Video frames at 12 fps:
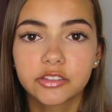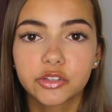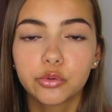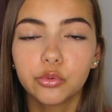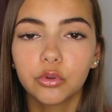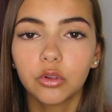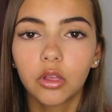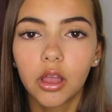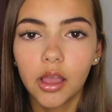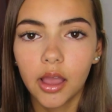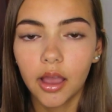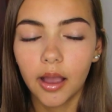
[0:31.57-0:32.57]
school
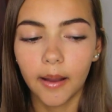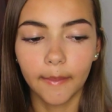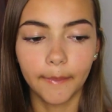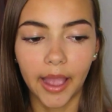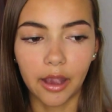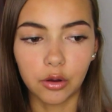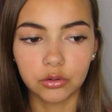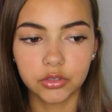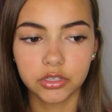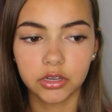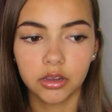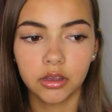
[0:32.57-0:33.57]

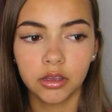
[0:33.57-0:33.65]
about